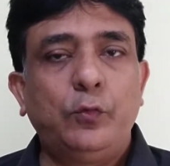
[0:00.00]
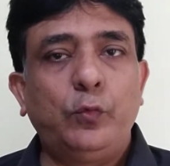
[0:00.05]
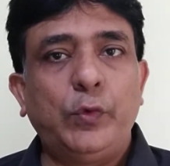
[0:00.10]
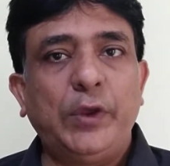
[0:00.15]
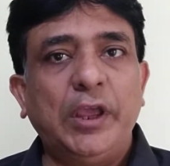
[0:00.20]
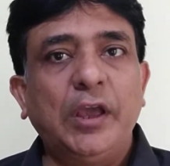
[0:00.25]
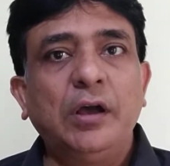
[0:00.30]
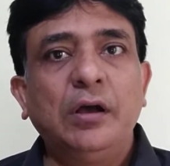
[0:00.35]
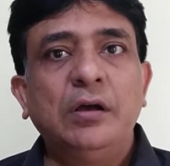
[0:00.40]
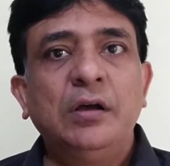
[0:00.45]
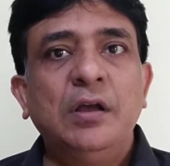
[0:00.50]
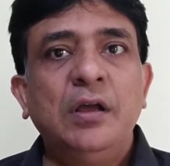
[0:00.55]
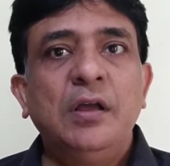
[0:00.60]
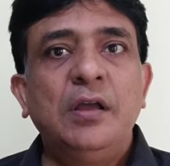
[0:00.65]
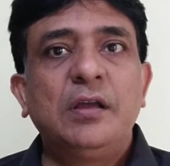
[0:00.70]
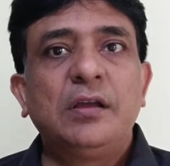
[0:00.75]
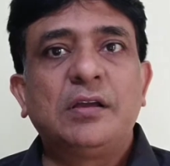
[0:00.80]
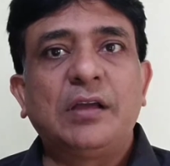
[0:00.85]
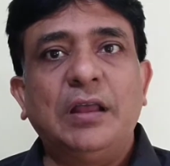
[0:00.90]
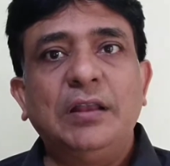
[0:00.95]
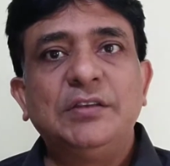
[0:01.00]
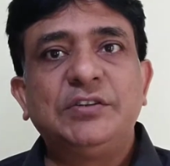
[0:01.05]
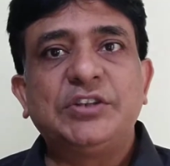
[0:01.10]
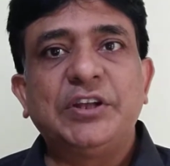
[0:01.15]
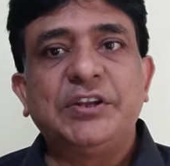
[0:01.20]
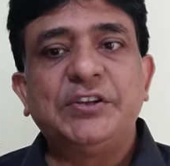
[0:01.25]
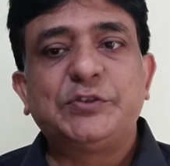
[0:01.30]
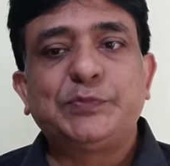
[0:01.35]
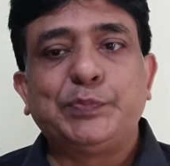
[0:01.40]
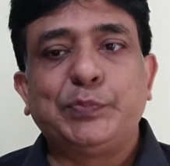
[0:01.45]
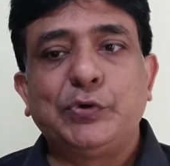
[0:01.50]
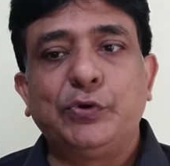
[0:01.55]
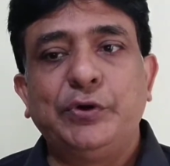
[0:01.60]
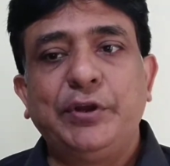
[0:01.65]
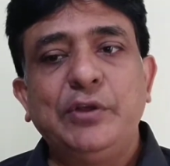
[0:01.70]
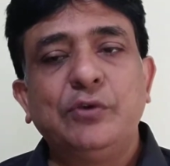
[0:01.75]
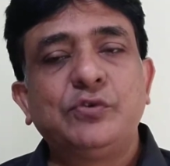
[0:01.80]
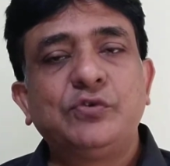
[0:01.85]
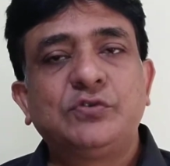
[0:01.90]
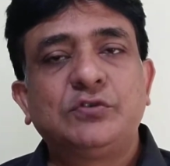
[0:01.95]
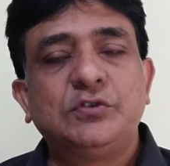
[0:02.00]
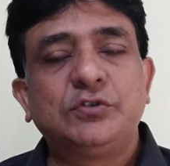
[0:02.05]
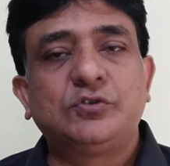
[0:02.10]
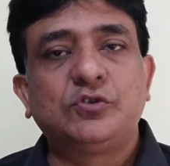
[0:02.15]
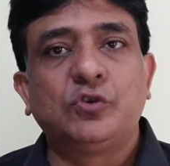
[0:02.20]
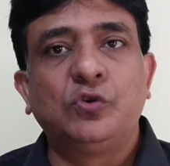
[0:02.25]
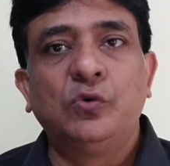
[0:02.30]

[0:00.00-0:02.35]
where culture is produced